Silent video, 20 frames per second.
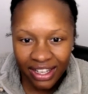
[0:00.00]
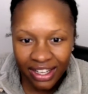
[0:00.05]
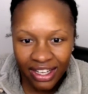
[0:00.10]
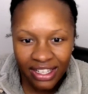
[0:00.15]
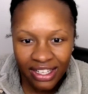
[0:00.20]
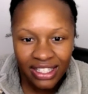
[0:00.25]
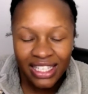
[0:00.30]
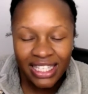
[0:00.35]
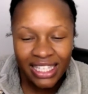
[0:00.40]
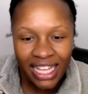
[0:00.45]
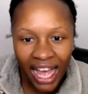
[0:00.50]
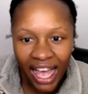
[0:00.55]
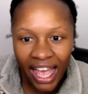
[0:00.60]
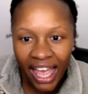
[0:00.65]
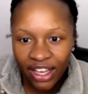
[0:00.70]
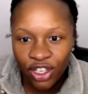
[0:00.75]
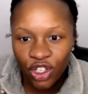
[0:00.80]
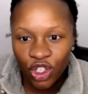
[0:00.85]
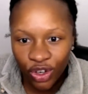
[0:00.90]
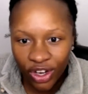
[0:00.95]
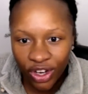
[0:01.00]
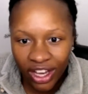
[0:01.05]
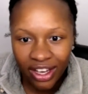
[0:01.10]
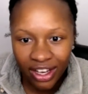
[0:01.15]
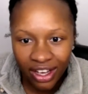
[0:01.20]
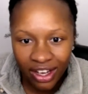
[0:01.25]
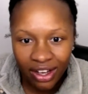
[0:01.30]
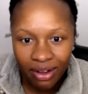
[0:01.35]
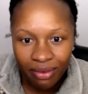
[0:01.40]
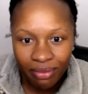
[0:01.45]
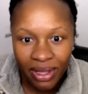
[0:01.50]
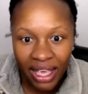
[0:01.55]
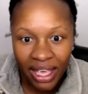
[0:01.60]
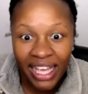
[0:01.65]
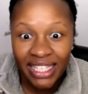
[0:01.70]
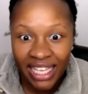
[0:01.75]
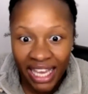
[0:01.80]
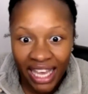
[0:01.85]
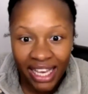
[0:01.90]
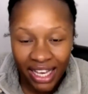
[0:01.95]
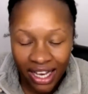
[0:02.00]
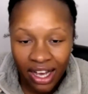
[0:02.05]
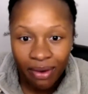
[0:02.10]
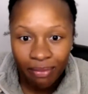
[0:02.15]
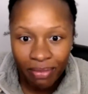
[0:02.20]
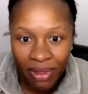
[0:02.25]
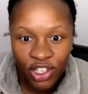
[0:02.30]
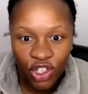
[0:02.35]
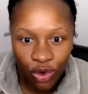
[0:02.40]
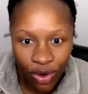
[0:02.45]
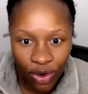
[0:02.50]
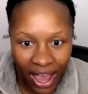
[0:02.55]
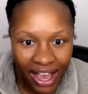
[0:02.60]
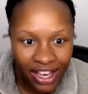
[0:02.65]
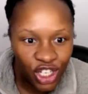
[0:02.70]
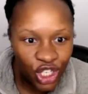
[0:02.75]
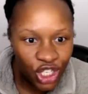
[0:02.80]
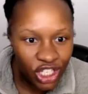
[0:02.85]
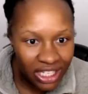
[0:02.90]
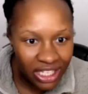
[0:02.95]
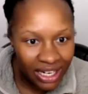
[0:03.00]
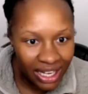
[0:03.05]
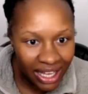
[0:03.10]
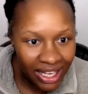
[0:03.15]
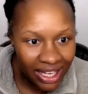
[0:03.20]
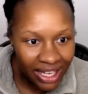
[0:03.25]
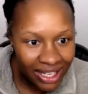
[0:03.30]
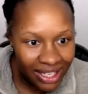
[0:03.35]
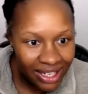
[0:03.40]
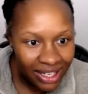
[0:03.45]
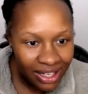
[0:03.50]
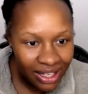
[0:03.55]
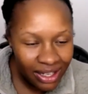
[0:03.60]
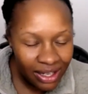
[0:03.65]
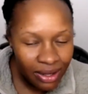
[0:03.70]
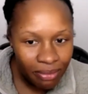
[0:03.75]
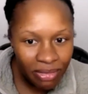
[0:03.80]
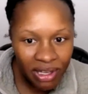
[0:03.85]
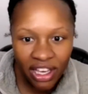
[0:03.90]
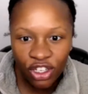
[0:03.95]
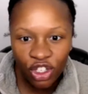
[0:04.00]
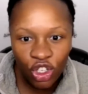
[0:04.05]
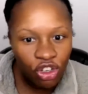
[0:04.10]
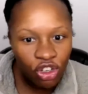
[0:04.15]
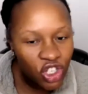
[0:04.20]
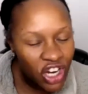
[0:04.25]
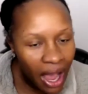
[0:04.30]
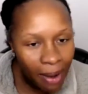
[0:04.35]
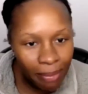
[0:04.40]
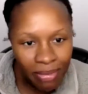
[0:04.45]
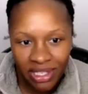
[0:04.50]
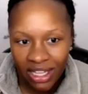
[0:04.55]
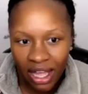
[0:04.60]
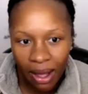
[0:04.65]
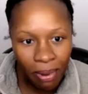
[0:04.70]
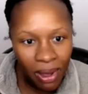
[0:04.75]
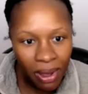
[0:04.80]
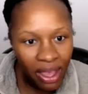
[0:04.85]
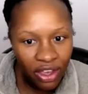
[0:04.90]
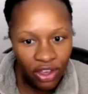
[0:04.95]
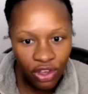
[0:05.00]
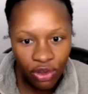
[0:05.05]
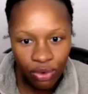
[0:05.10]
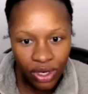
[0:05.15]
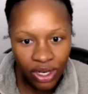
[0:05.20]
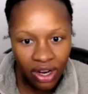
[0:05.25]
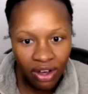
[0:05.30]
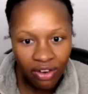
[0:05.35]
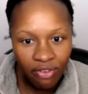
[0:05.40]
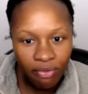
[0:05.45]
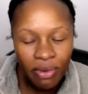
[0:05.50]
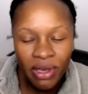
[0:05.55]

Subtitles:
Because it's not extra income. It's income that you actually need because your job is not paying you enough,